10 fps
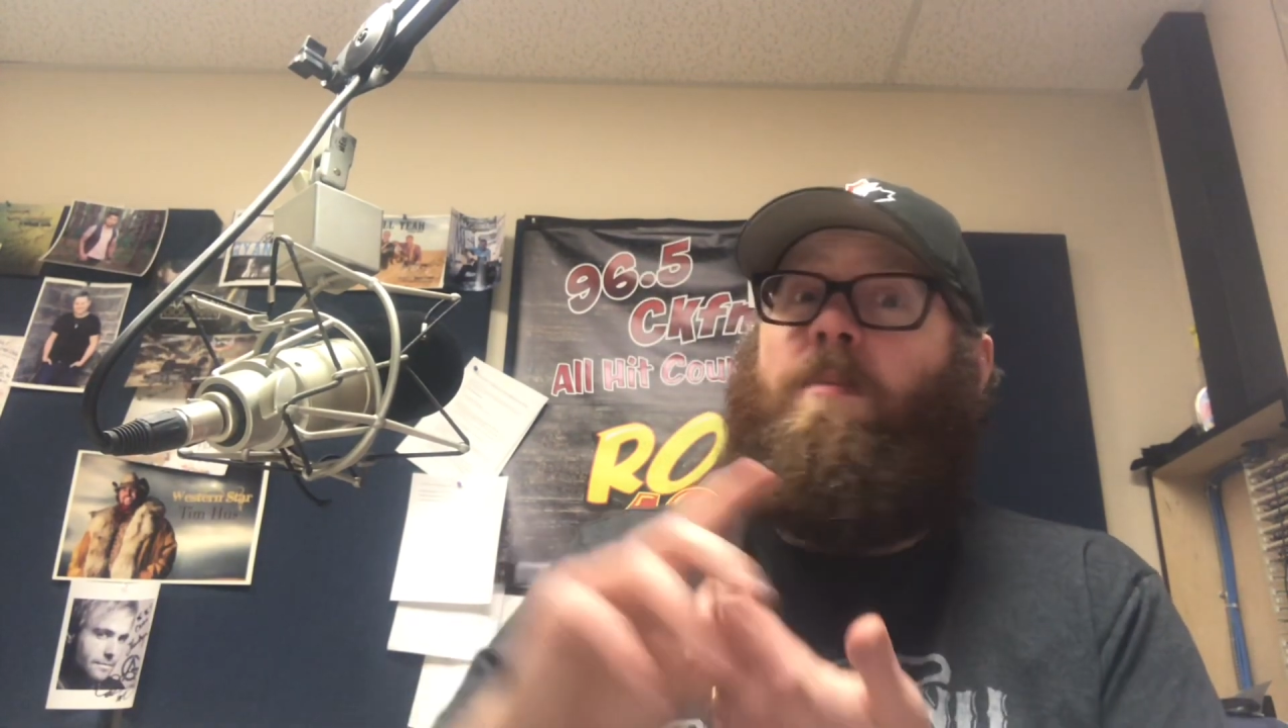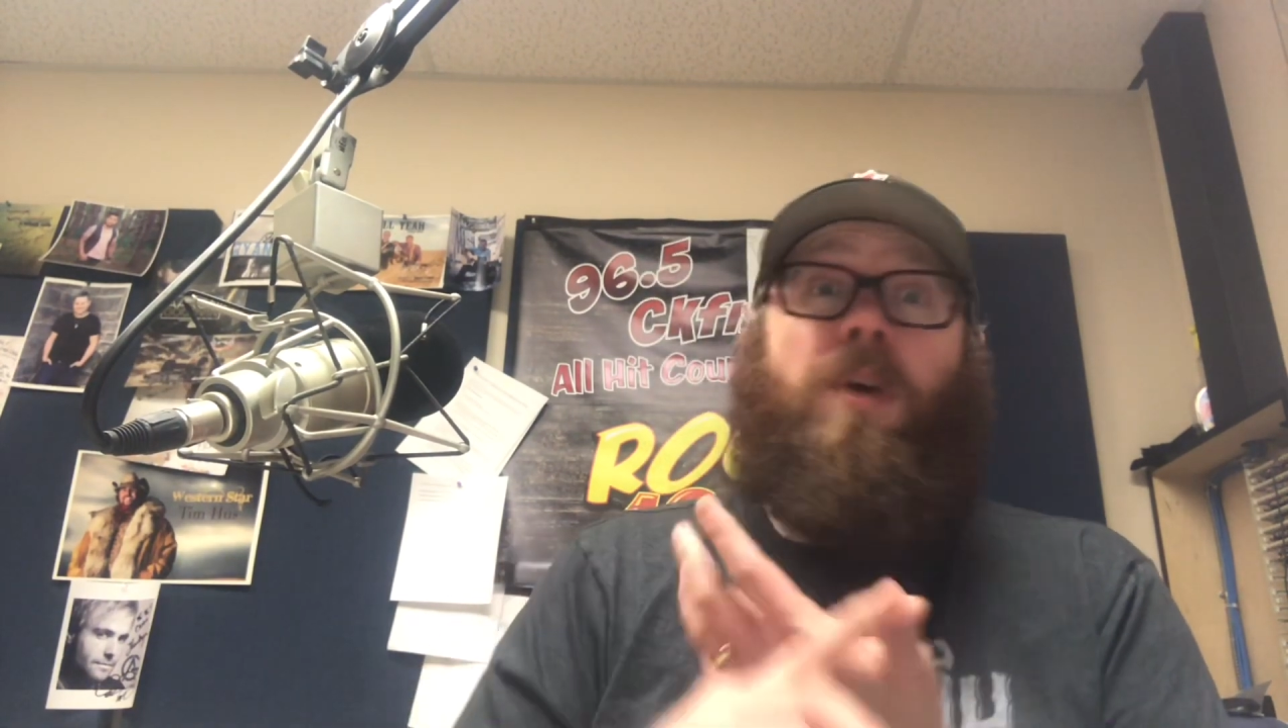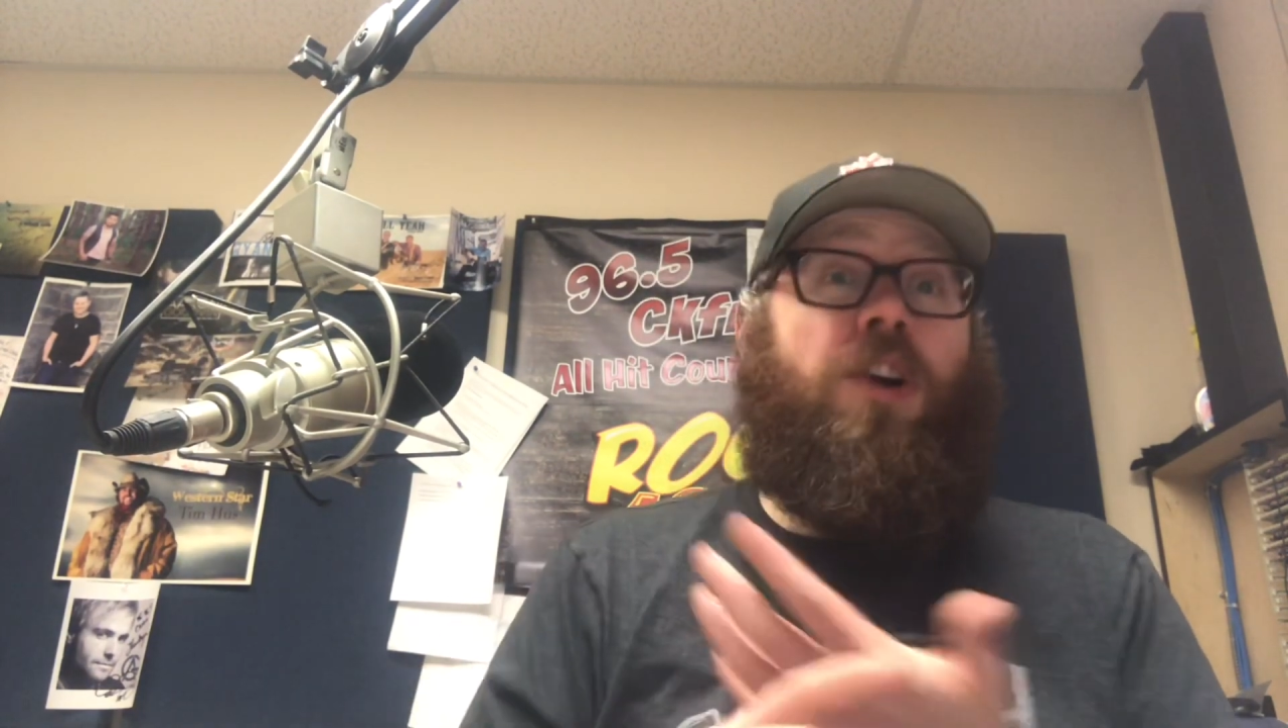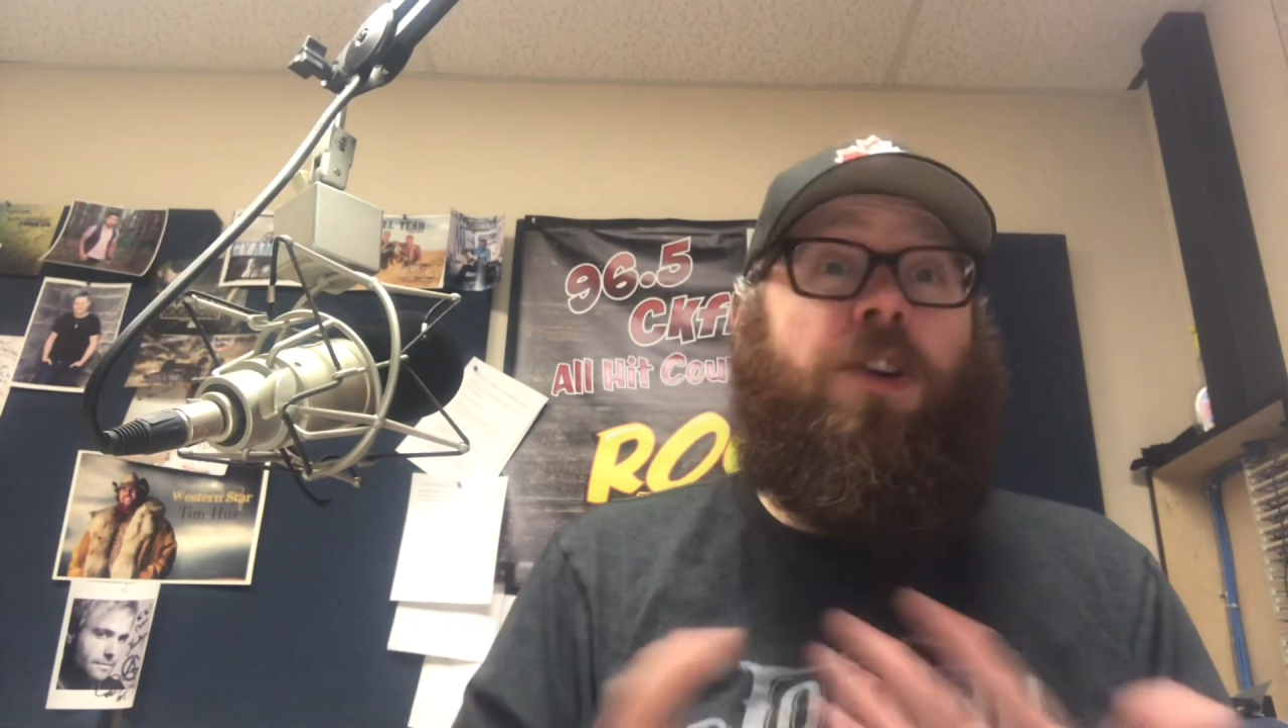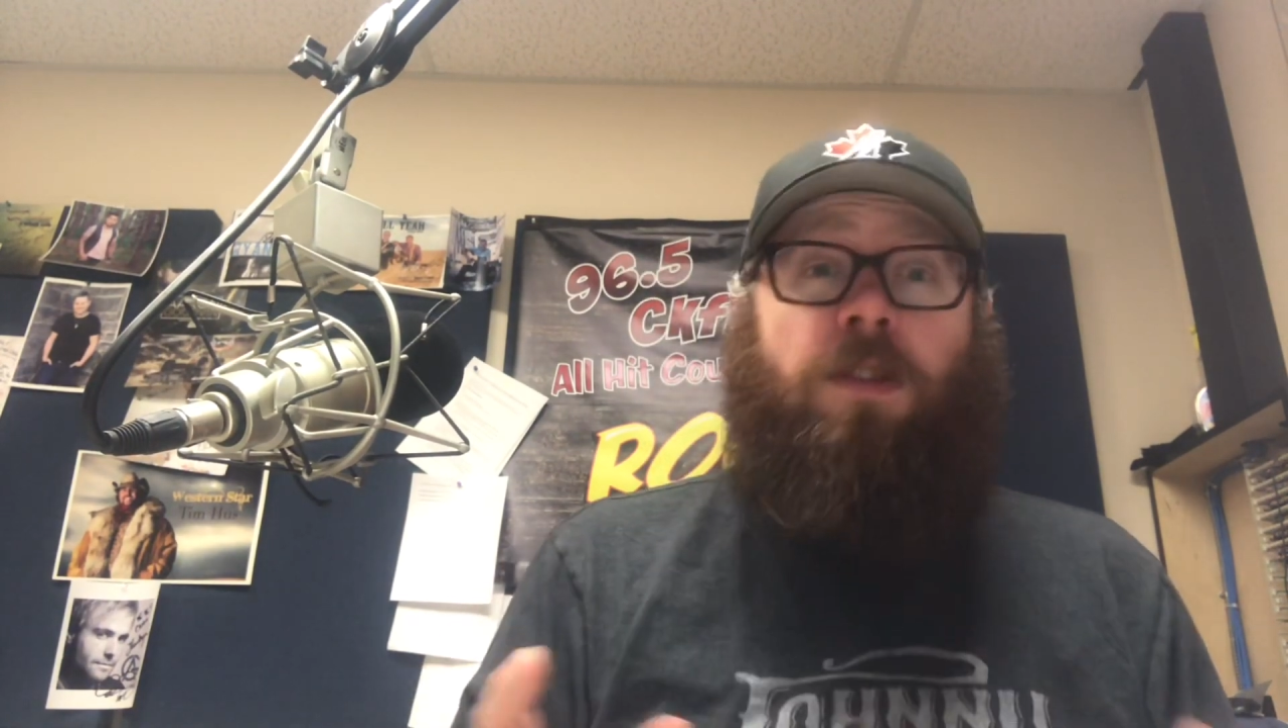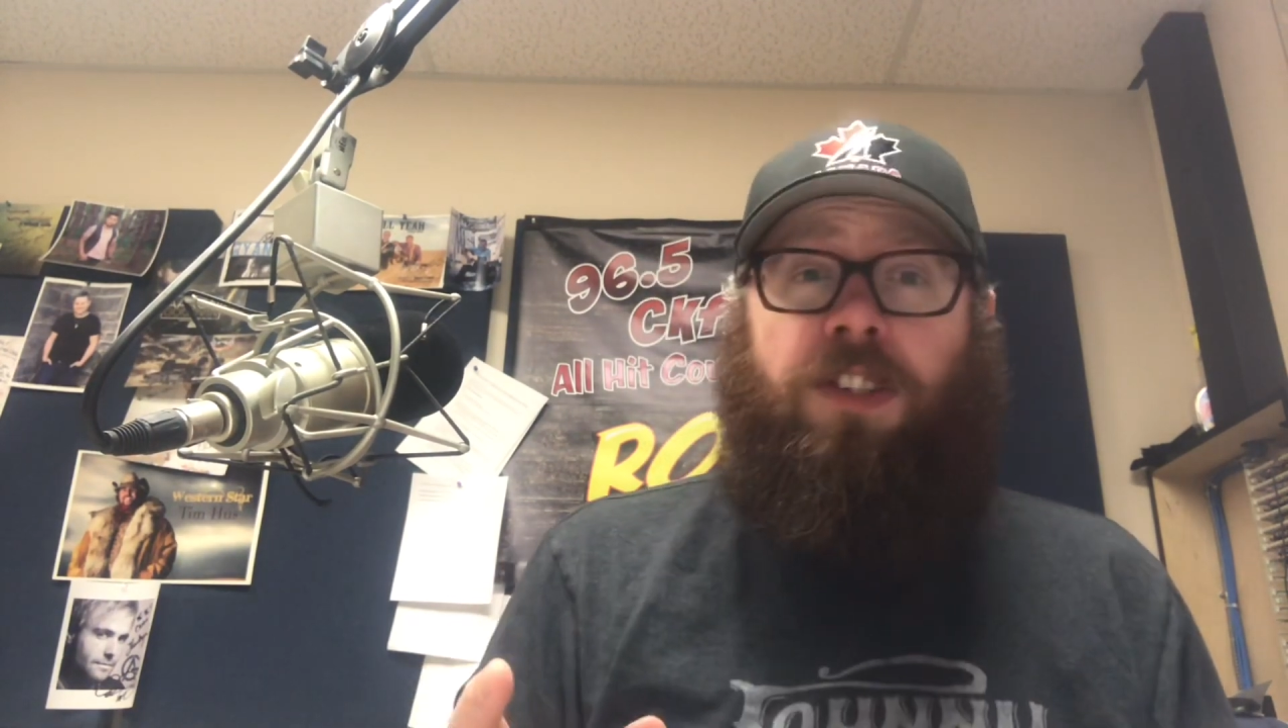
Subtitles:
murder